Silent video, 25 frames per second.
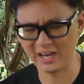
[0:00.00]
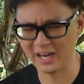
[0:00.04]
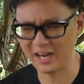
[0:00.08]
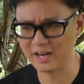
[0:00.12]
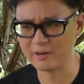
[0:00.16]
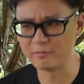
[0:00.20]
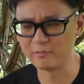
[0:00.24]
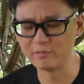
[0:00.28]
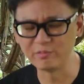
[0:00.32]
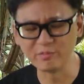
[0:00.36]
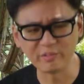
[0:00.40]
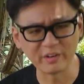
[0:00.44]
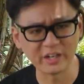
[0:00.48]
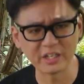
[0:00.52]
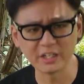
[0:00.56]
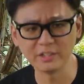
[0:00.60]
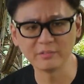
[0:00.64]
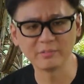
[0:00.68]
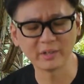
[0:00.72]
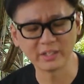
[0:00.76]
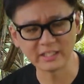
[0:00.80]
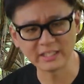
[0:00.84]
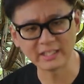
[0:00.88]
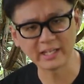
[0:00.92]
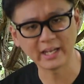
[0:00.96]
I
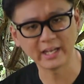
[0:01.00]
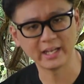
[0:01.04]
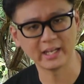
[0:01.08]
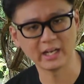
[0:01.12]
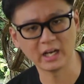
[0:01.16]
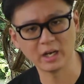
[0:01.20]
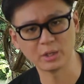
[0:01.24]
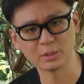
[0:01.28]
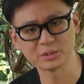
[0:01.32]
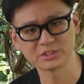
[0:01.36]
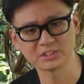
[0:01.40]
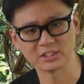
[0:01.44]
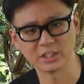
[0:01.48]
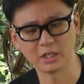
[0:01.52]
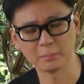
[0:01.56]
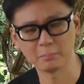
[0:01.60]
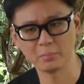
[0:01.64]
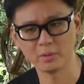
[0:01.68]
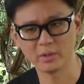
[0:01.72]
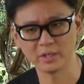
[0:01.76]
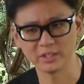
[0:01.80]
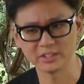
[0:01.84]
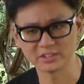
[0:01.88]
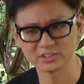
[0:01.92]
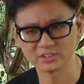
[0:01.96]
really hate how
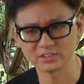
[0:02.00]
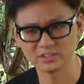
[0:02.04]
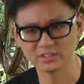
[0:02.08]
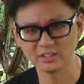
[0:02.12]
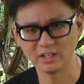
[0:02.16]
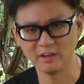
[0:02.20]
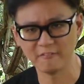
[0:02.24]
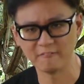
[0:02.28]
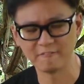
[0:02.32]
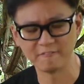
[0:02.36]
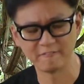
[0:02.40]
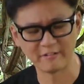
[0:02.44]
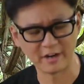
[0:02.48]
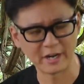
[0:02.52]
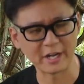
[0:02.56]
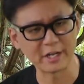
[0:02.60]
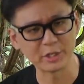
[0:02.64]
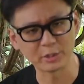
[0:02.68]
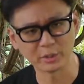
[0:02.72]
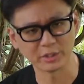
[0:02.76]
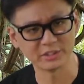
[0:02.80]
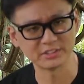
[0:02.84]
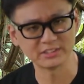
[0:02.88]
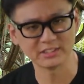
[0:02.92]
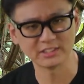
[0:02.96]
Singapore is a very
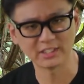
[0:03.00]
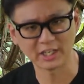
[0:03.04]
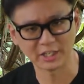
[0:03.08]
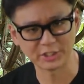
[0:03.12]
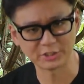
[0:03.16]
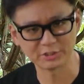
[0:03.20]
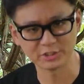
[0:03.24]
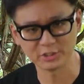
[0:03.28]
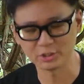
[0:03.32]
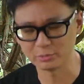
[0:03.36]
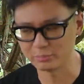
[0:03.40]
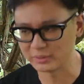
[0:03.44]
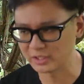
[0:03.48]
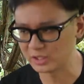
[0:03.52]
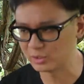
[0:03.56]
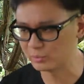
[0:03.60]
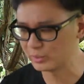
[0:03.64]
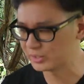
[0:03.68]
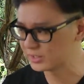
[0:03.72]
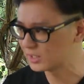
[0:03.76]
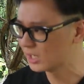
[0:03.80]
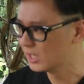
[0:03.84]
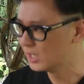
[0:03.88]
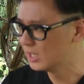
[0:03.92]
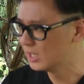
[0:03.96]
noisy country to begin with.